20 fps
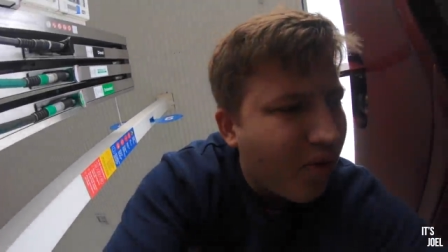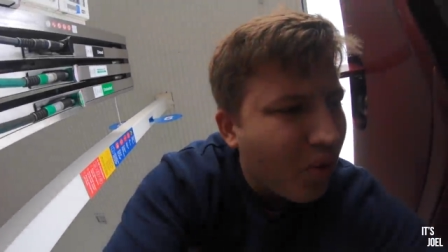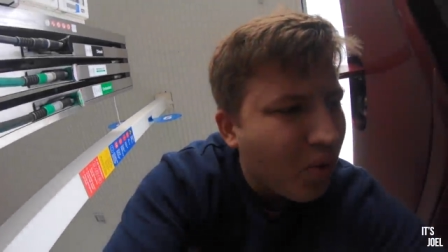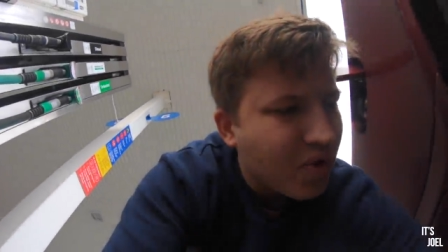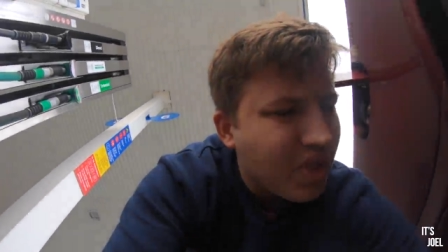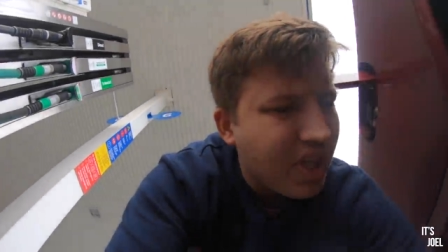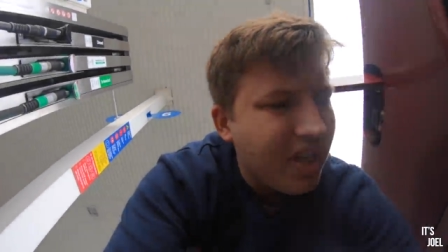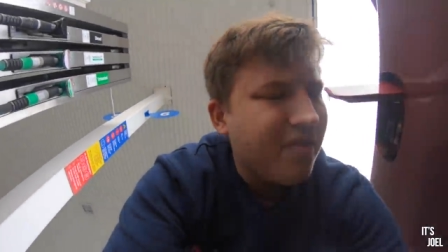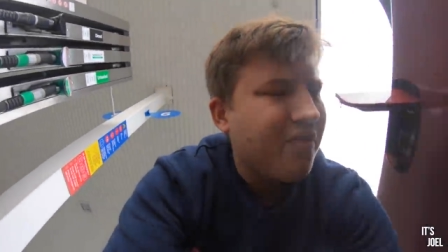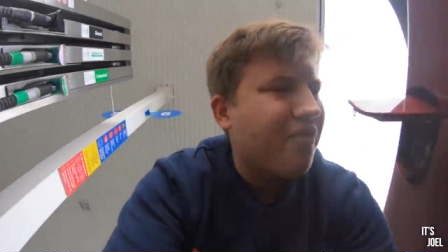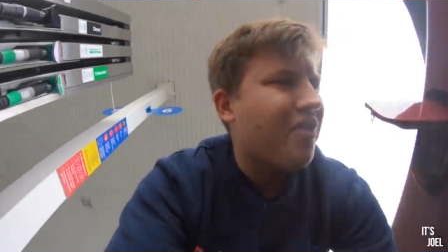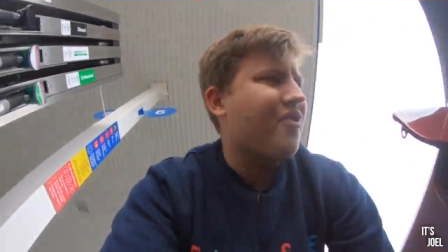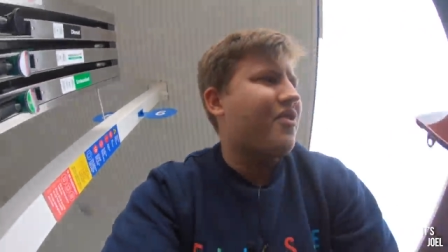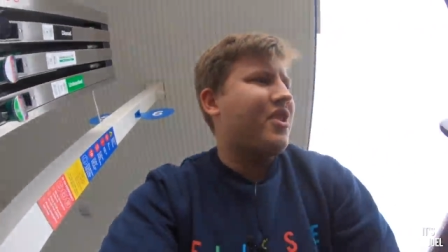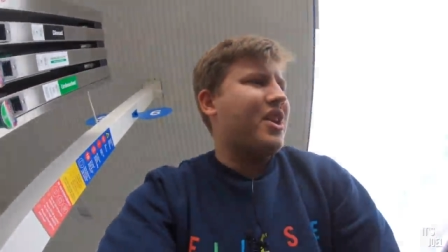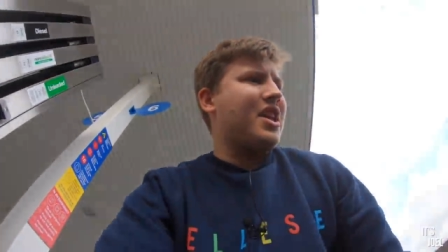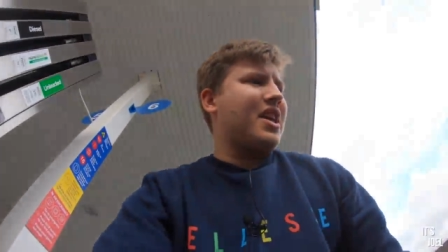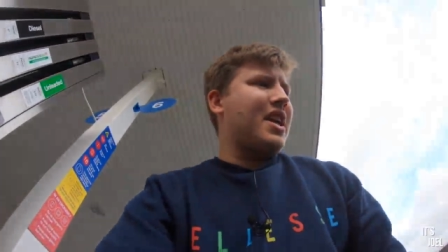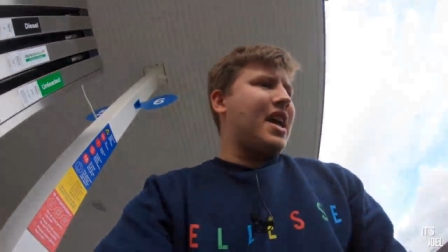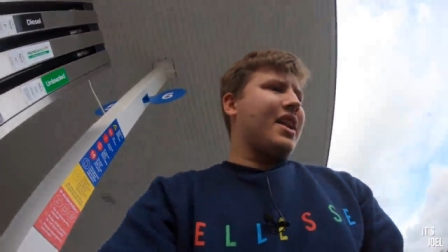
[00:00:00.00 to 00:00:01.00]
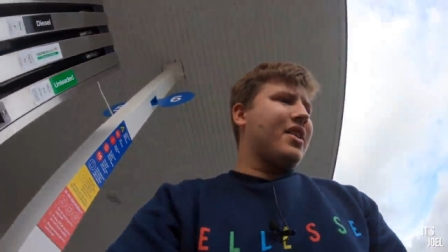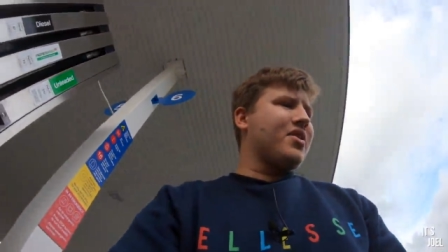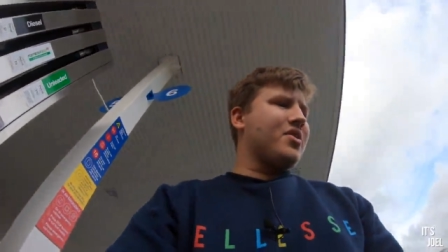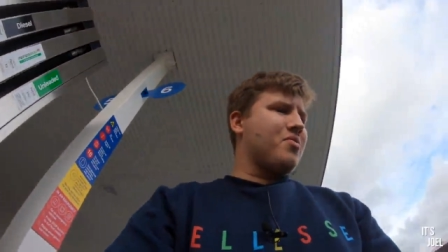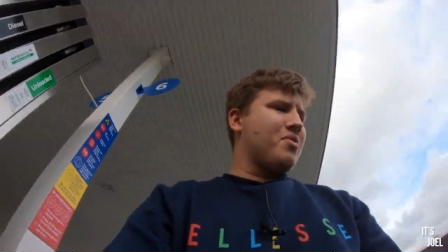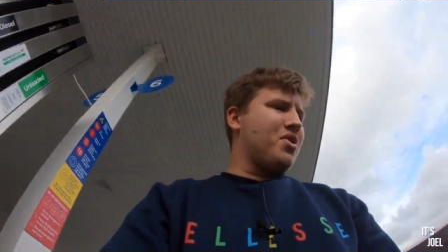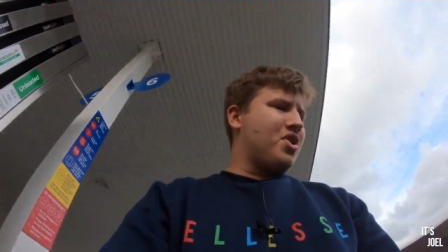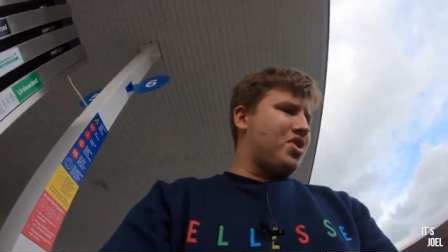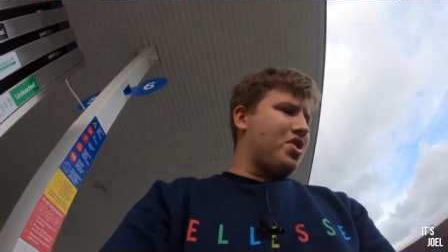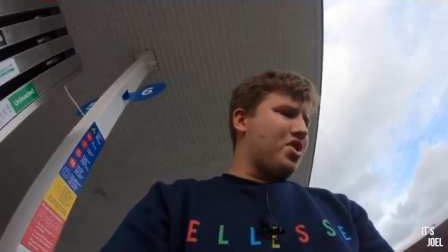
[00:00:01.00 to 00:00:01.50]
14, 15
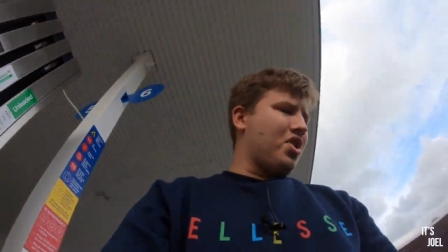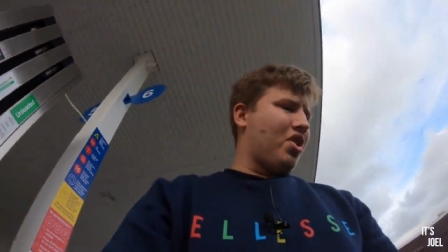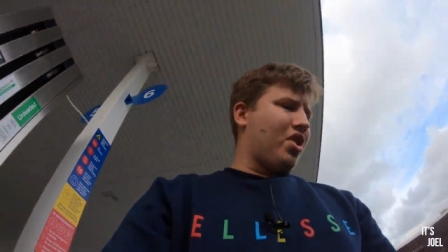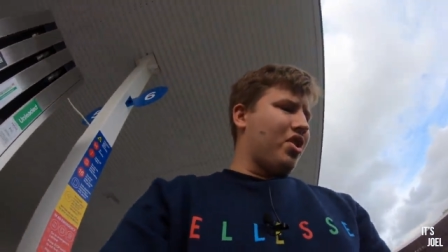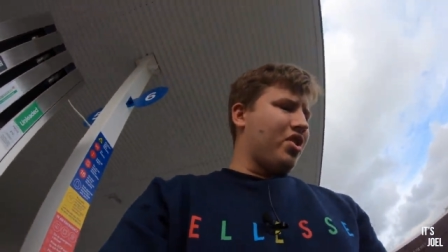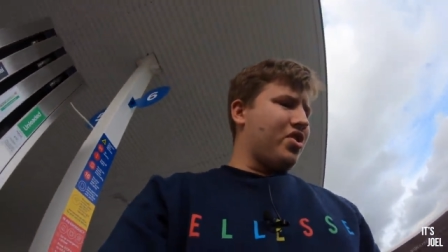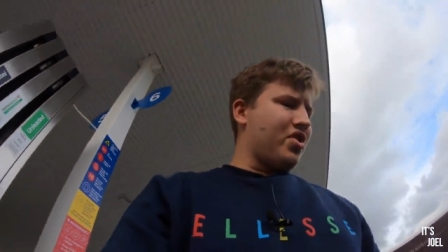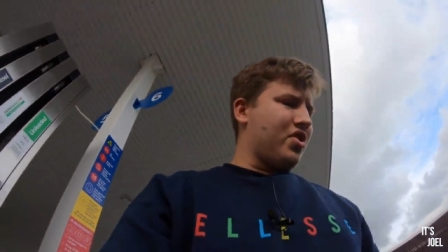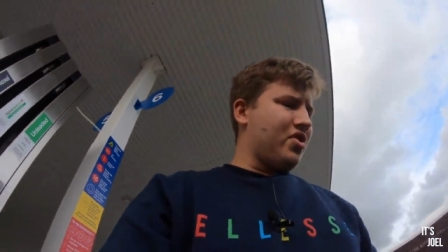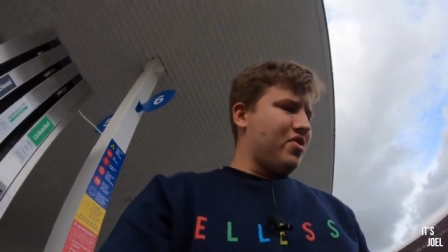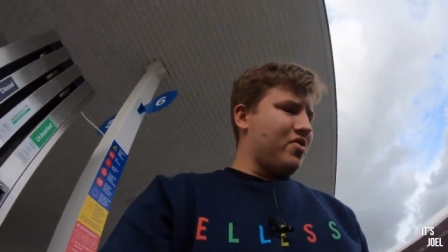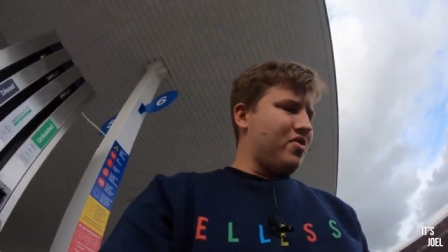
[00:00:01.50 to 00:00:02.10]
gallons. We should